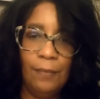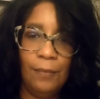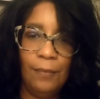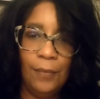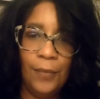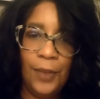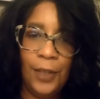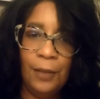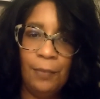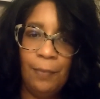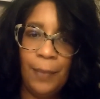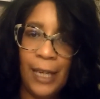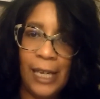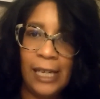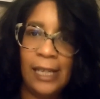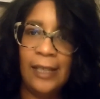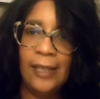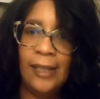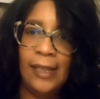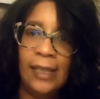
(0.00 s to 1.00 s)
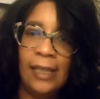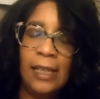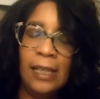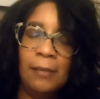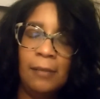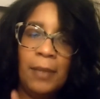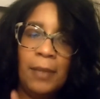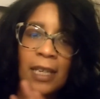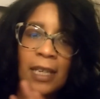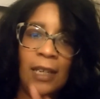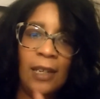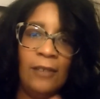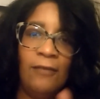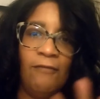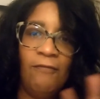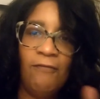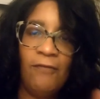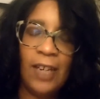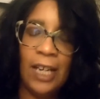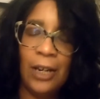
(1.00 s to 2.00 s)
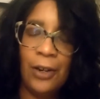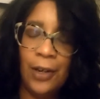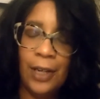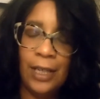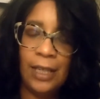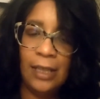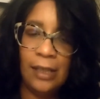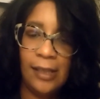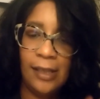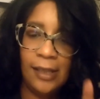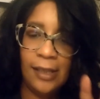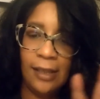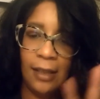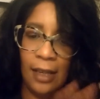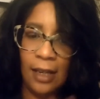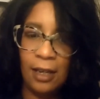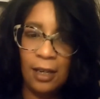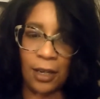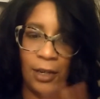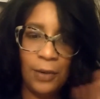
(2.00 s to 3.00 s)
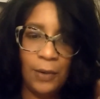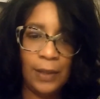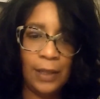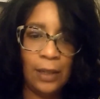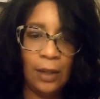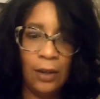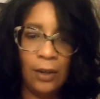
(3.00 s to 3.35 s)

the pacing being very slow and